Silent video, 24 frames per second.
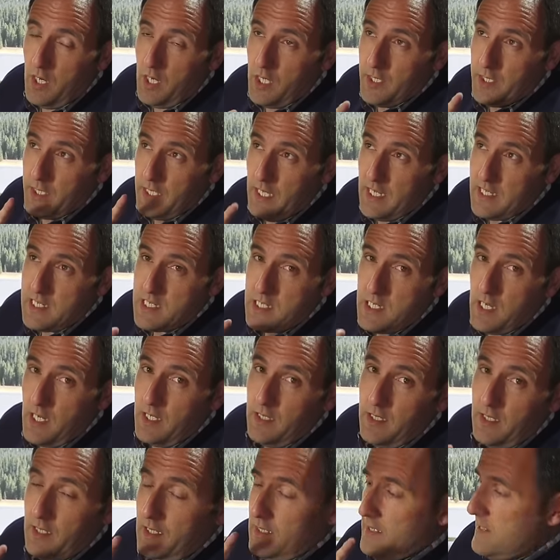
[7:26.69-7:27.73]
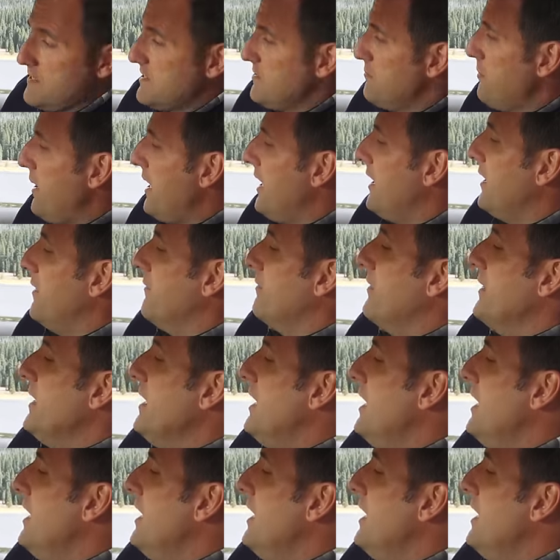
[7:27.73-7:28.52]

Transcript: on the S ninety in Spain.